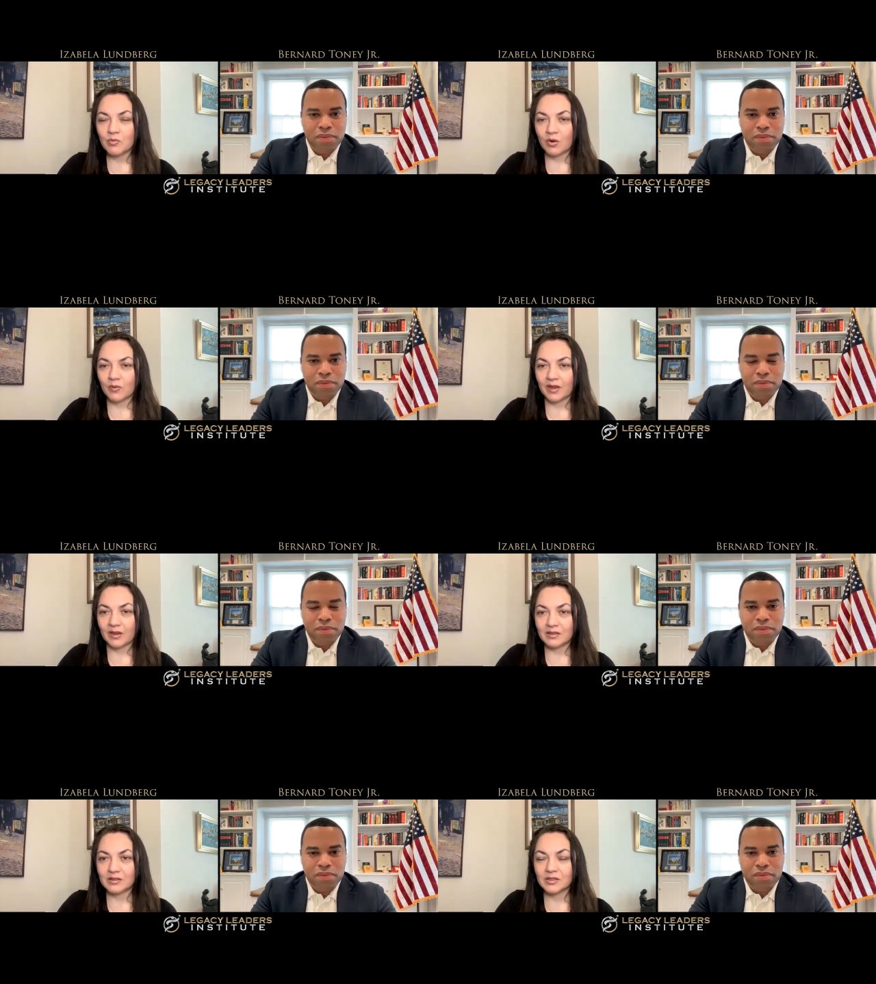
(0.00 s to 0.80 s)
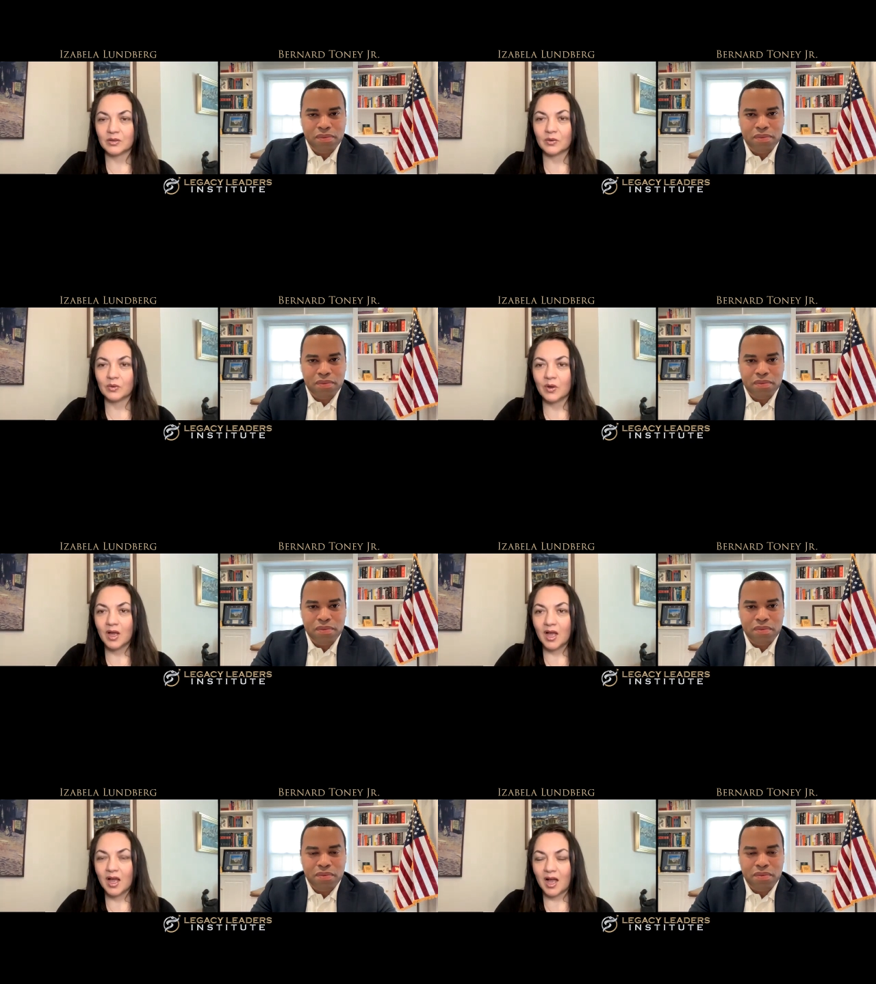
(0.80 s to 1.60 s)
Speaker 1: more we can do.
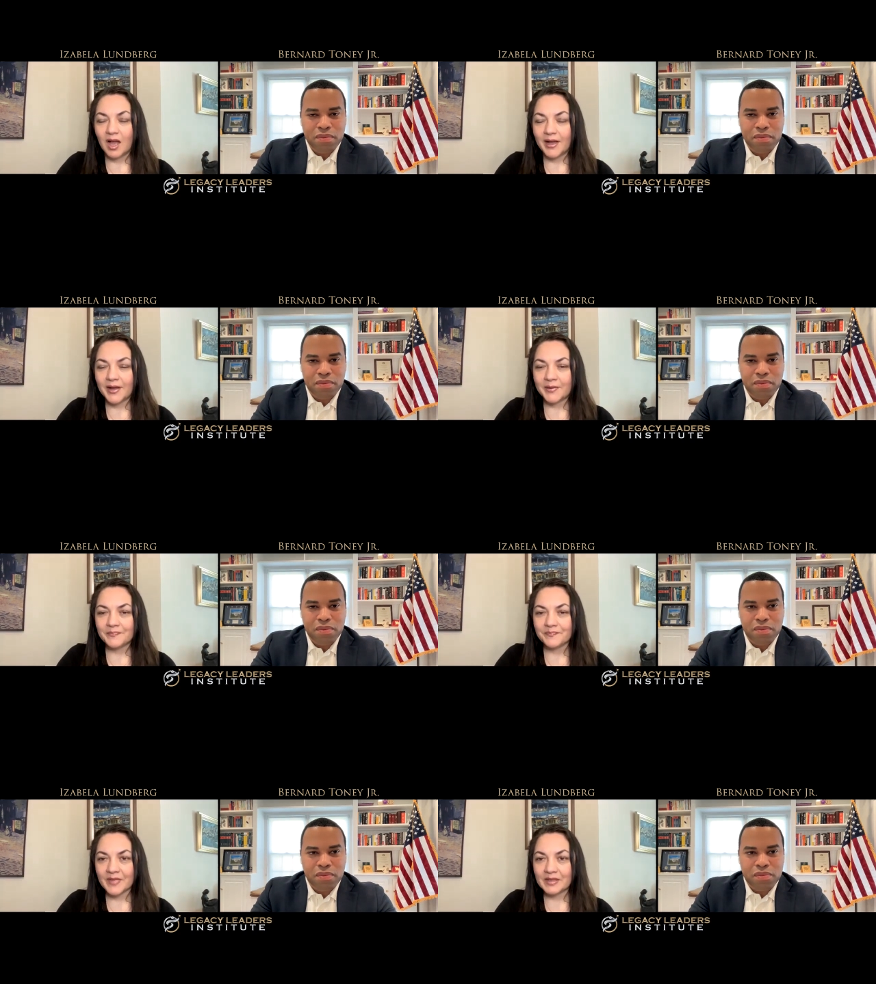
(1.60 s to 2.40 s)
Um,